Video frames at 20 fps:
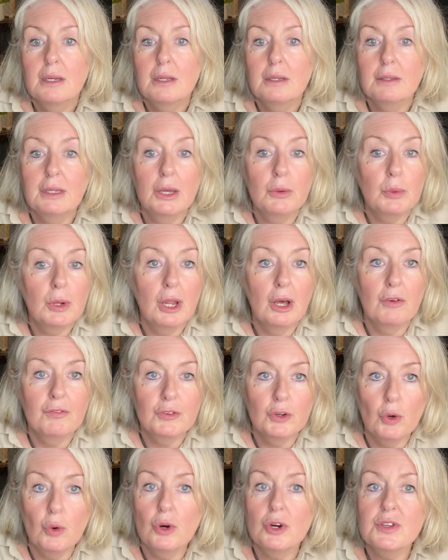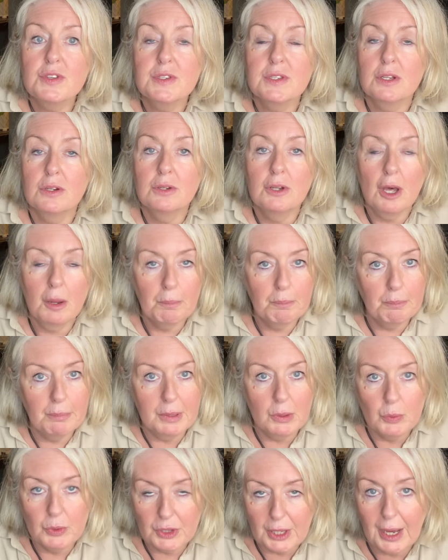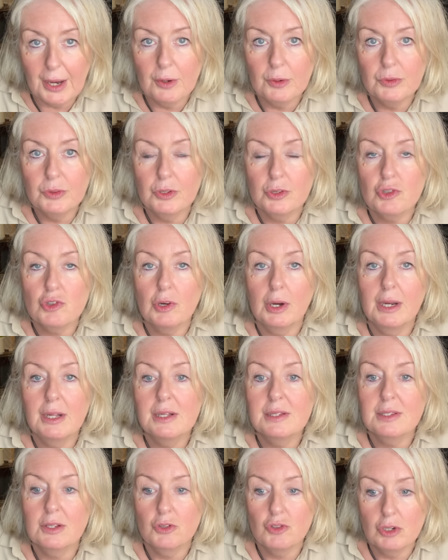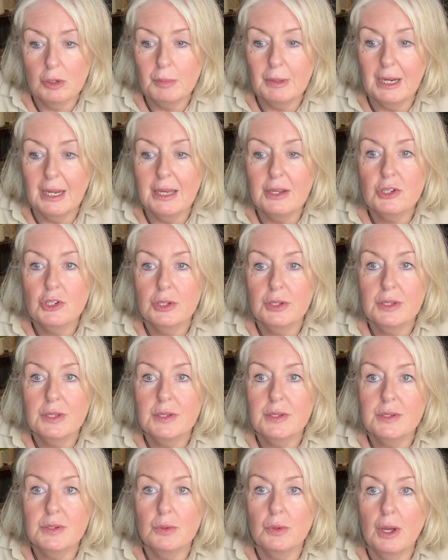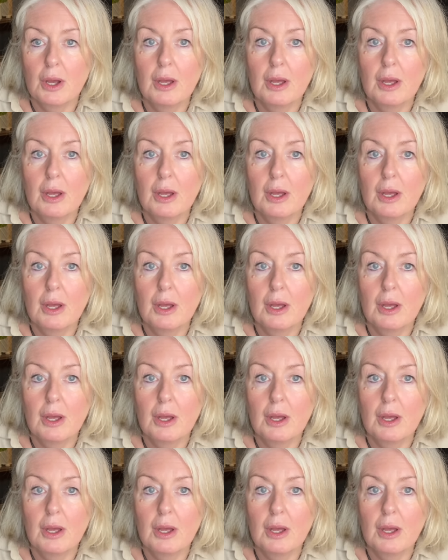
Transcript: They will, of course, not be without their trials and tribulations,